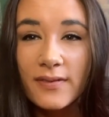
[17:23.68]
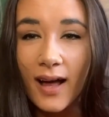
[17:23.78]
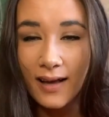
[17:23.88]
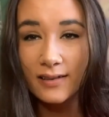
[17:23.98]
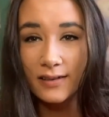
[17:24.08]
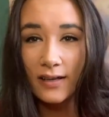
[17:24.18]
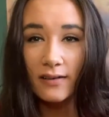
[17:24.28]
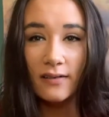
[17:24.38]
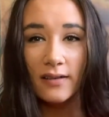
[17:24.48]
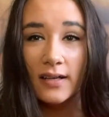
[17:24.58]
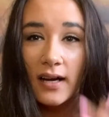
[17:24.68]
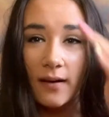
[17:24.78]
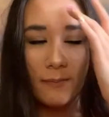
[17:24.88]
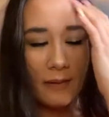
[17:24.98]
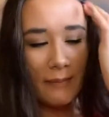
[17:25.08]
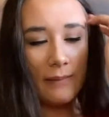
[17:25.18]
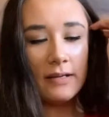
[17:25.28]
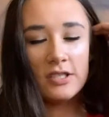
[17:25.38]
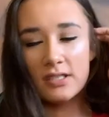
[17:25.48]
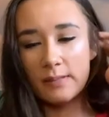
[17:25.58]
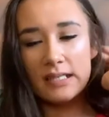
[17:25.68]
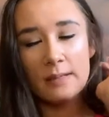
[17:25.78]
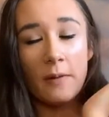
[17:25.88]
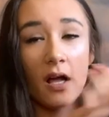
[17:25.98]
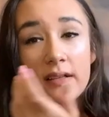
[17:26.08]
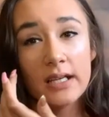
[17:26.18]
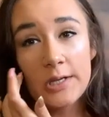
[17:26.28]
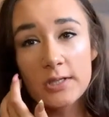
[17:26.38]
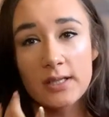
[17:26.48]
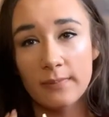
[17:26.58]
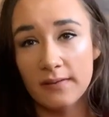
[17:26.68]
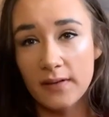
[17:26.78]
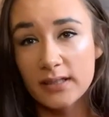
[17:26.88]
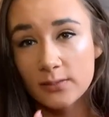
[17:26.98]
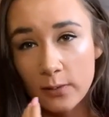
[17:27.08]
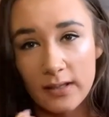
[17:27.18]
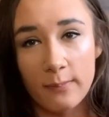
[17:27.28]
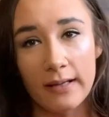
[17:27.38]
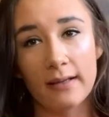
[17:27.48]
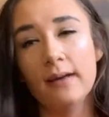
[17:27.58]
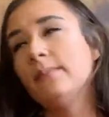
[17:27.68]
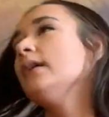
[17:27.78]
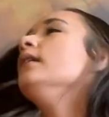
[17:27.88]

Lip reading: I don't know. But maybe it's just because I'm not, like, used to my face with makeup.